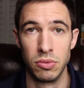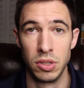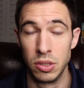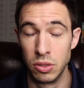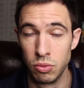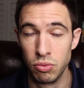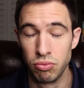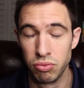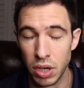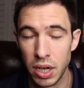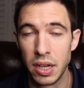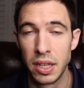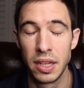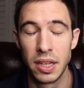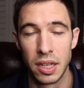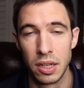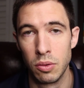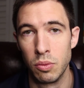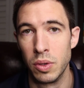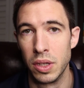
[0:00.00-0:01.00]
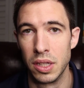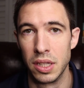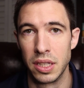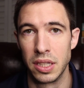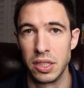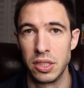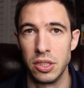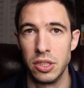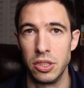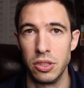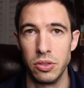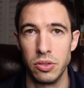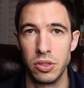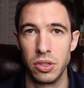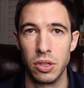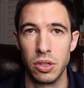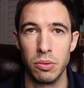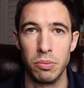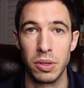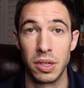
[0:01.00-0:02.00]
is ready and willing to do
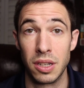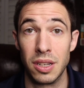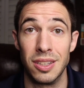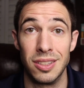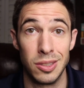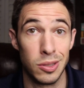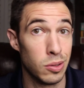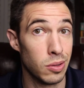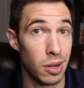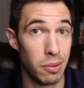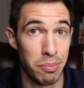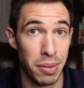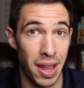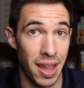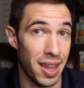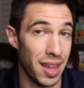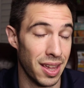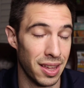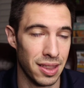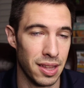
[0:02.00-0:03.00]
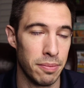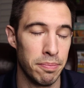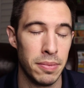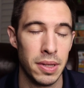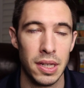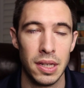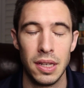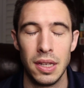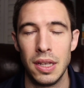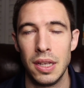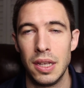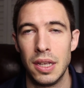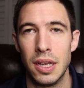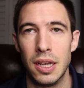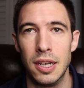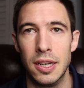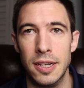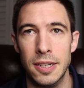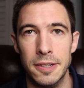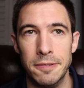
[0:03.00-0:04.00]
so because you are paying
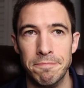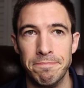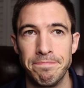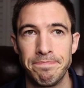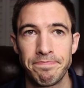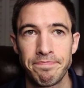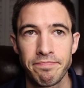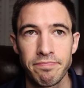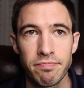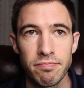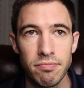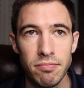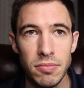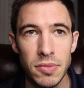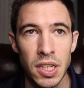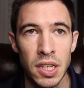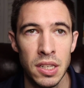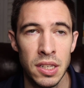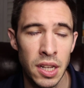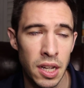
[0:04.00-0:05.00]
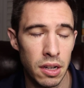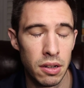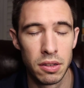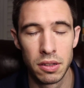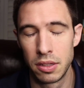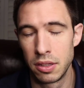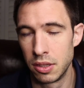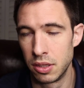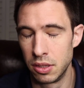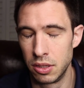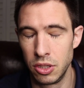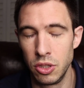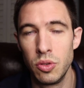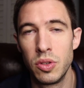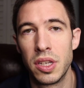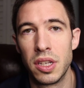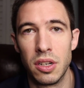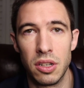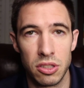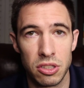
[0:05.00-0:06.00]
them. Now, you
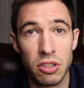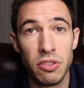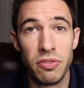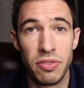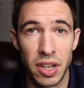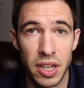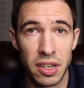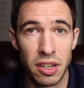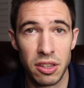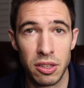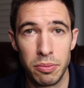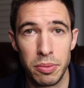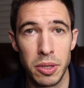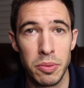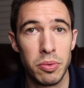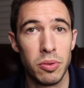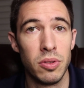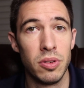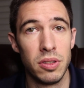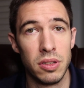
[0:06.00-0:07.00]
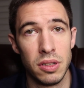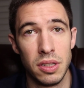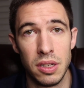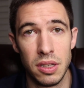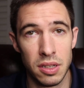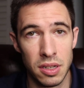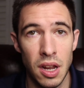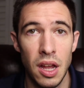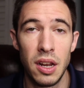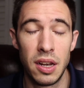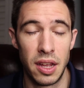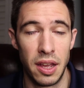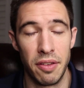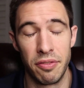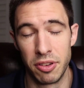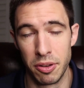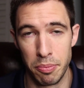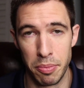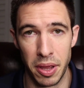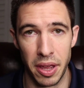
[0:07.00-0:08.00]
can also find other people and not
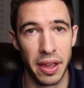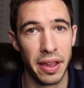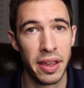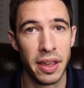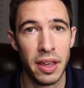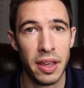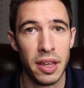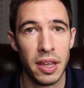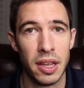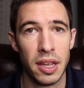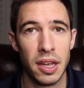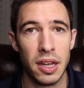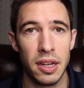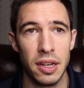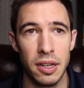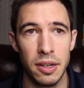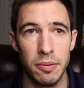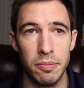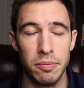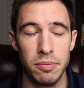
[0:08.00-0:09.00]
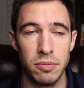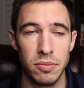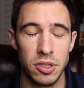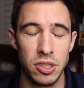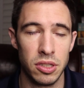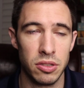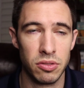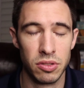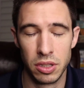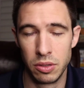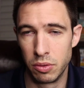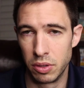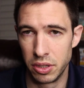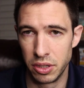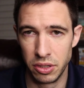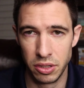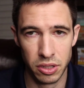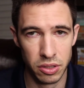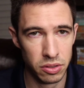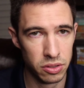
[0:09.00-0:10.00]
have to pay. Generally what
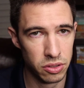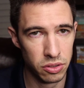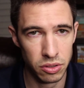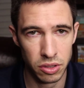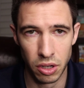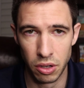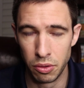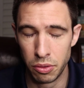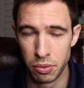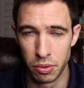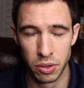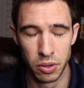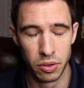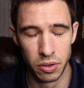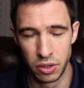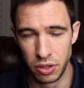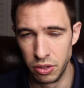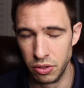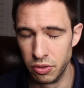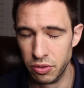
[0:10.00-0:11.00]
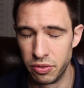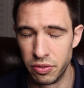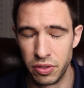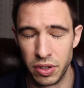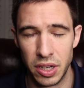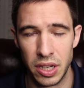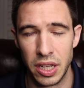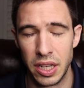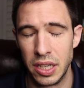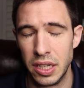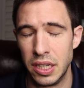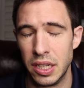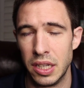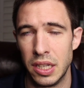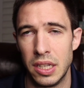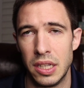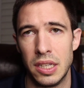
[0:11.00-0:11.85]
you do is you go through and you find